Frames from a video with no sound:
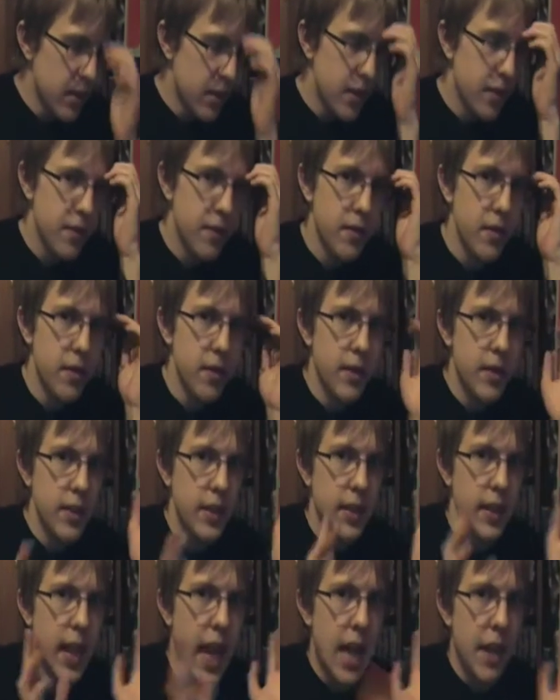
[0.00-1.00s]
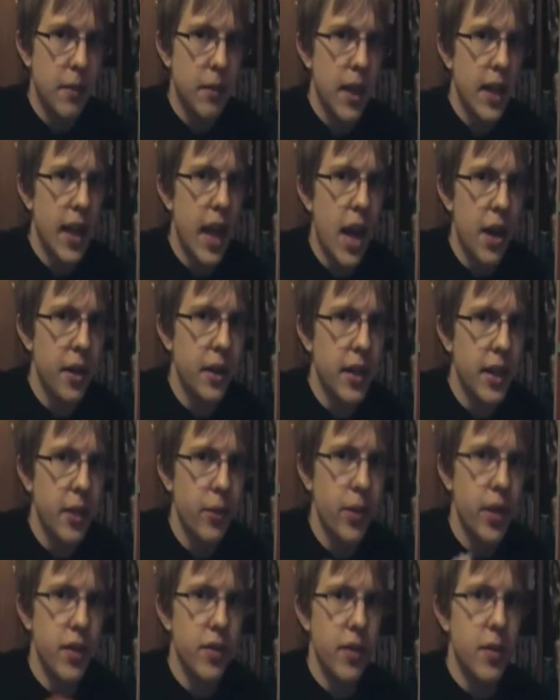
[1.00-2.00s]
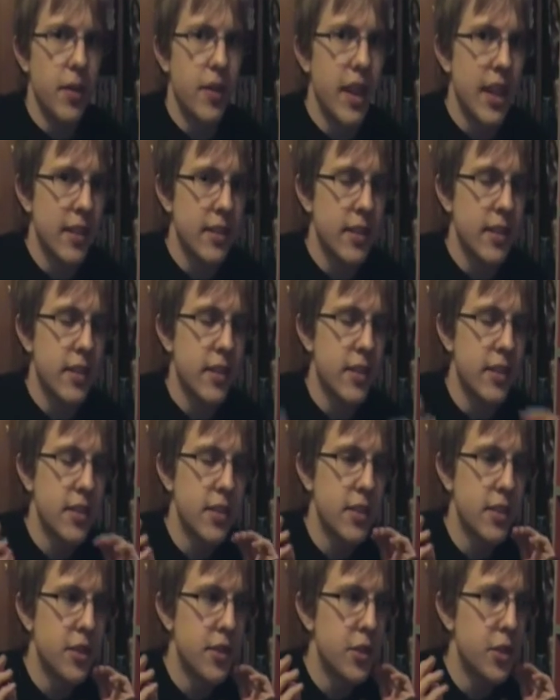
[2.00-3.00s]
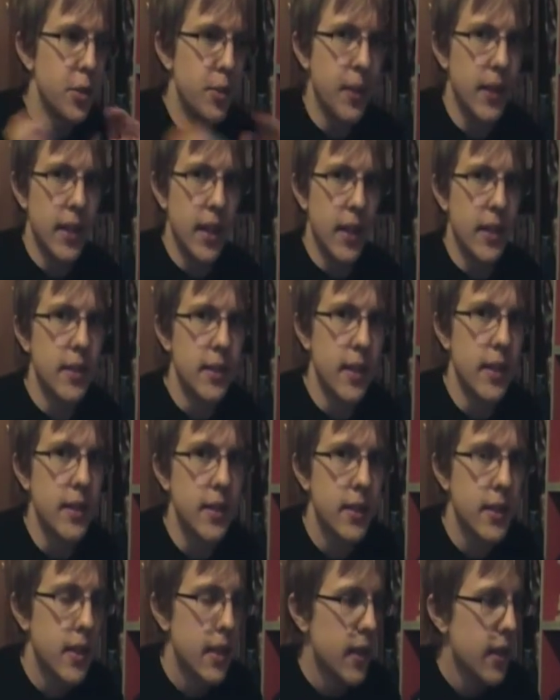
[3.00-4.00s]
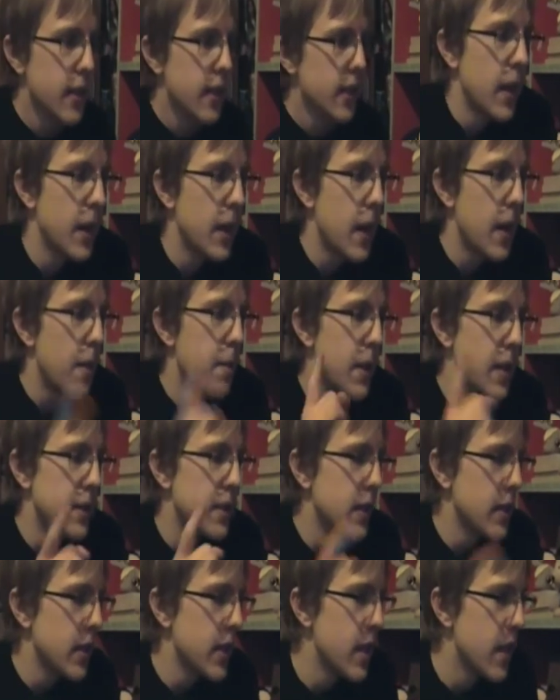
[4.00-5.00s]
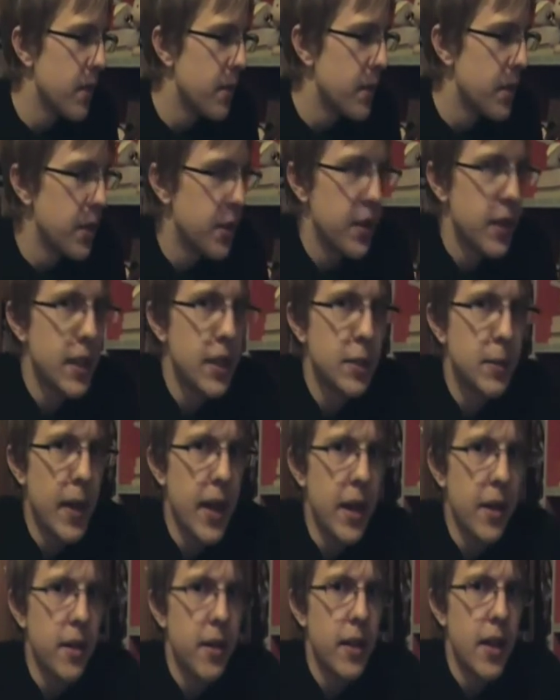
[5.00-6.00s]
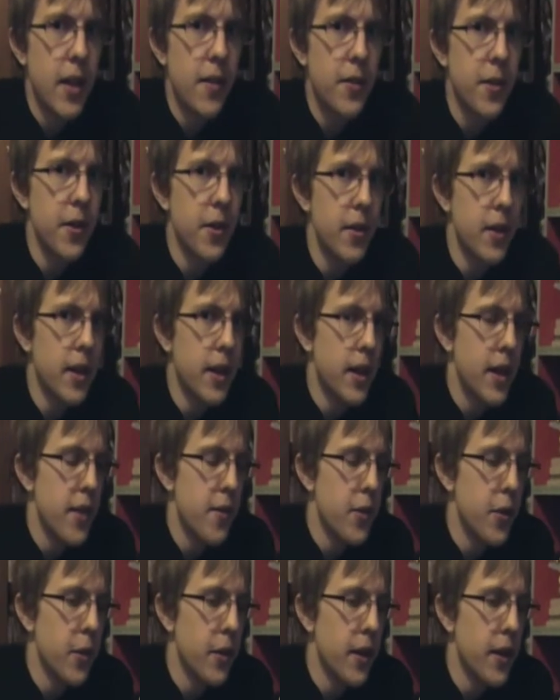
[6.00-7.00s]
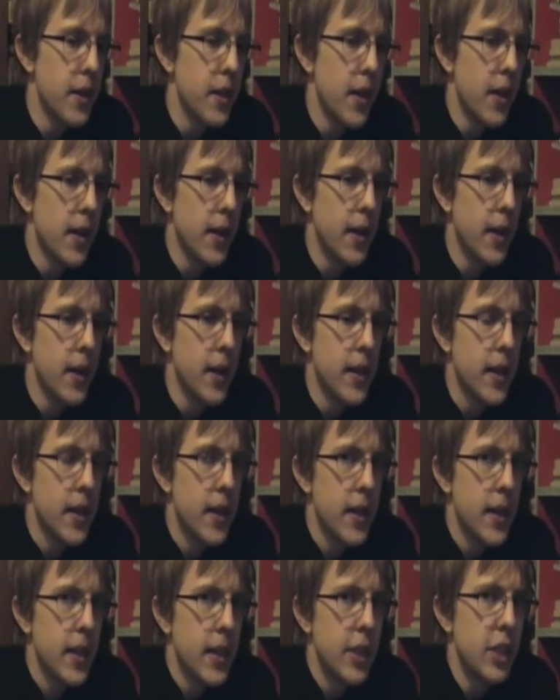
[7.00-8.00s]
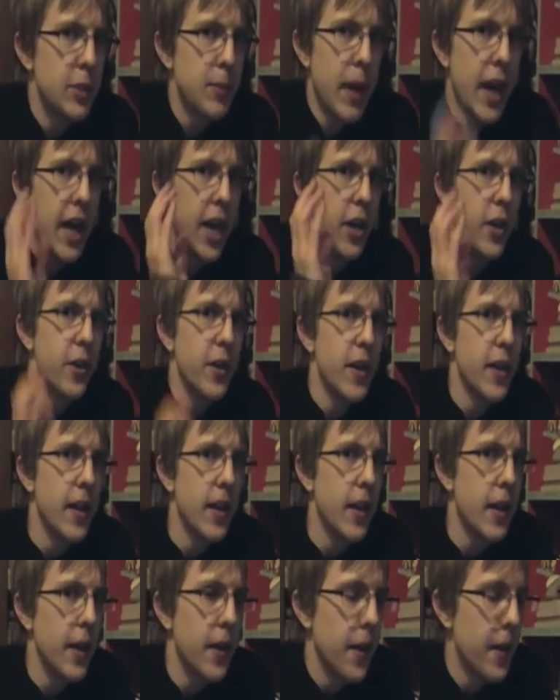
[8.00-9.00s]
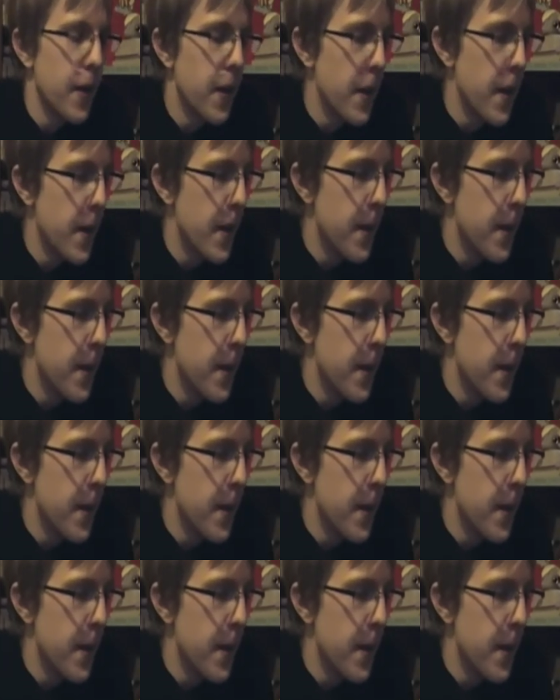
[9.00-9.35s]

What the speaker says: that and how to get rid of him and that stupid nonsense. Like basically, if you're a young aspiring